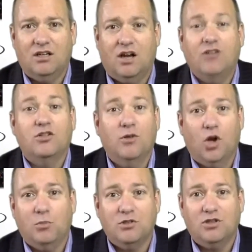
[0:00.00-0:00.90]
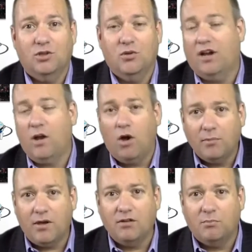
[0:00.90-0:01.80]
I do hope it's you. I know
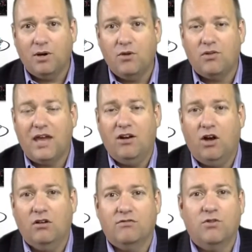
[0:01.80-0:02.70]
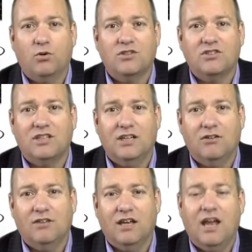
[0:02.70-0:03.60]
I'm going to both, and I look forward to seeing
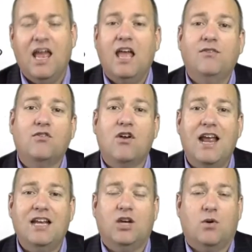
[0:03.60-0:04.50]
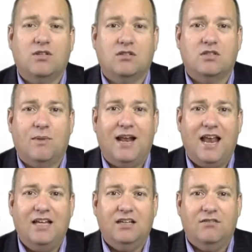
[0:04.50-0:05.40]
you there. If you've got any questions about
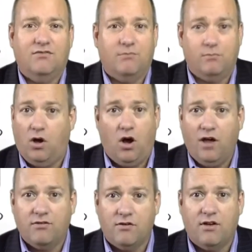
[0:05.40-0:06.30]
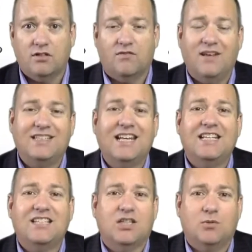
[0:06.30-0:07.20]
any of either of those events, get
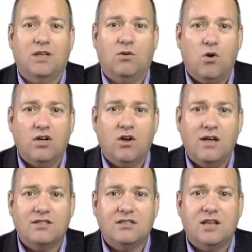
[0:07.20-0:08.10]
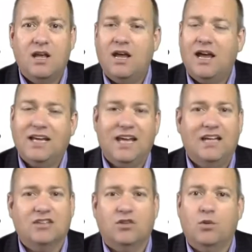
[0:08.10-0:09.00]
in touch with their organisers.
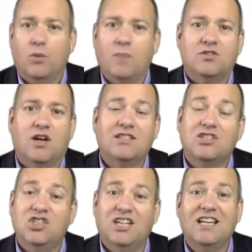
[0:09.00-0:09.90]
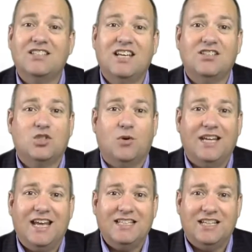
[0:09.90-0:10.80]
Again, it's on the websites
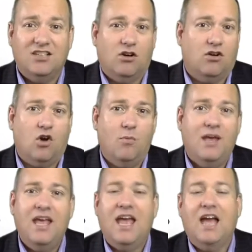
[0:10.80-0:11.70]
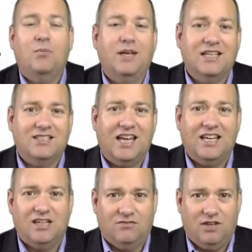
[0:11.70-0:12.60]
gss2018.com and
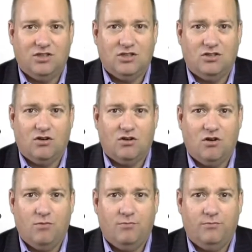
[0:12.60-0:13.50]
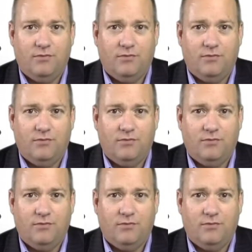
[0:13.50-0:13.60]
psaconvention.com.